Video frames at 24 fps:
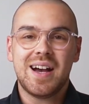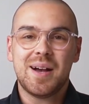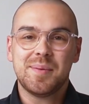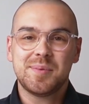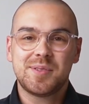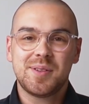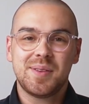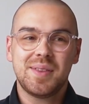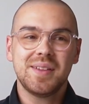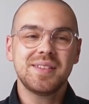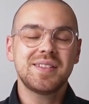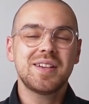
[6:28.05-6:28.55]

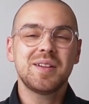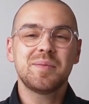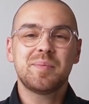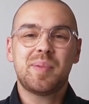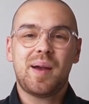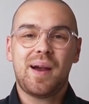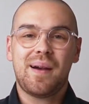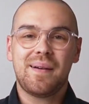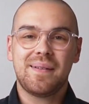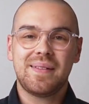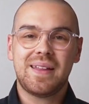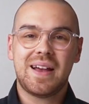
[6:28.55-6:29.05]
So this can
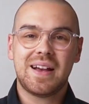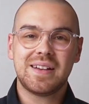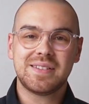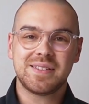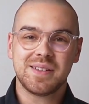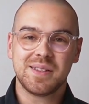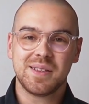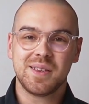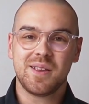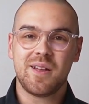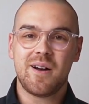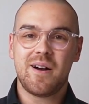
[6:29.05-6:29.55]
paralyze
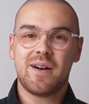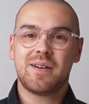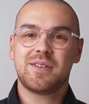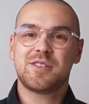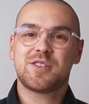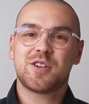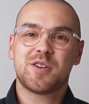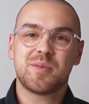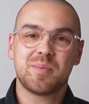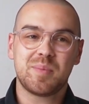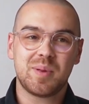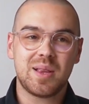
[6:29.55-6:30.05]

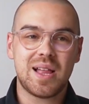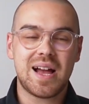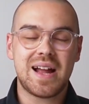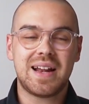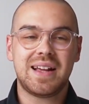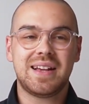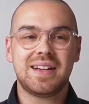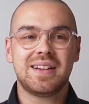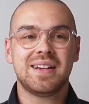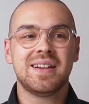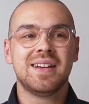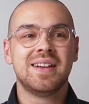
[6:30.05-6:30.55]
long-term
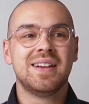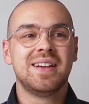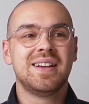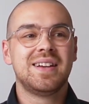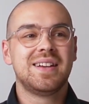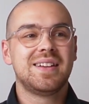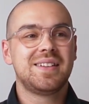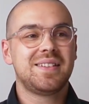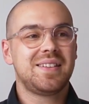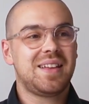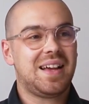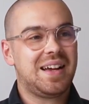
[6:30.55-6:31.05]
planning,
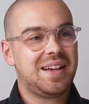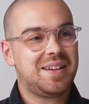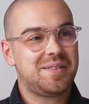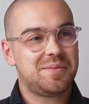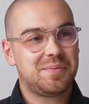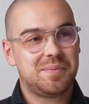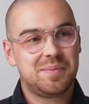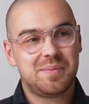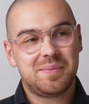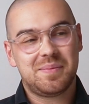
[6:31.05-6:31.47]
like,